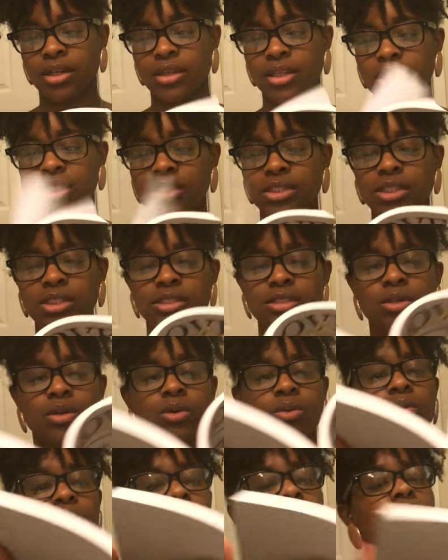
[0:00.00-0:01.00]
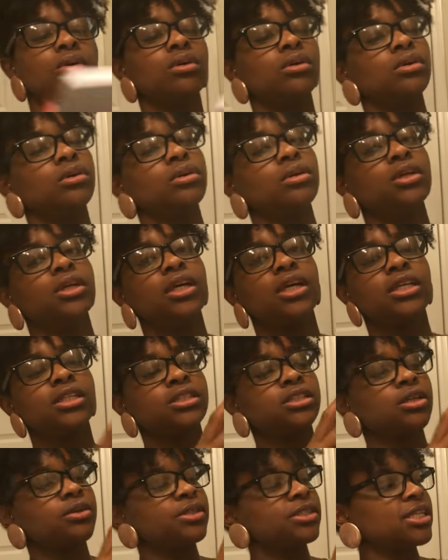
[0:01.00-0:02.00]
This is cool.
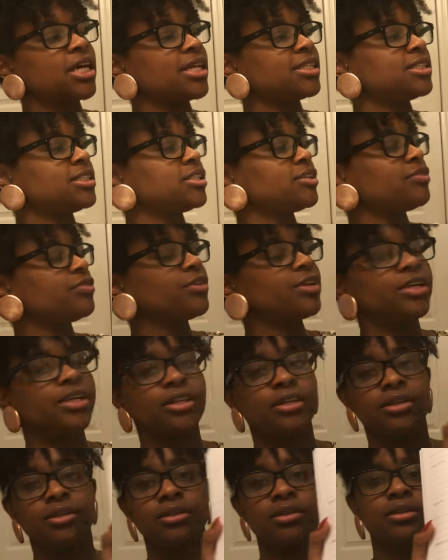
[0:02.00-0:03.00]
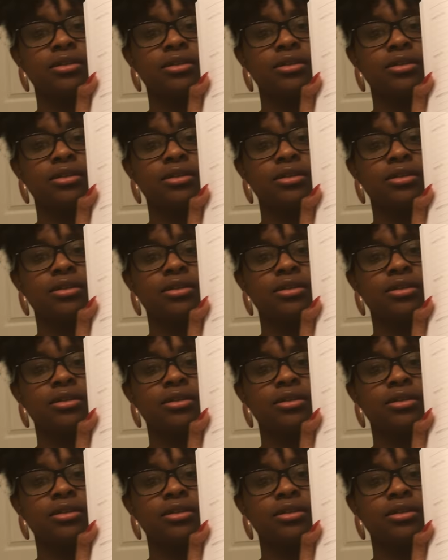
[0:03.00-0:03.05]
So it has different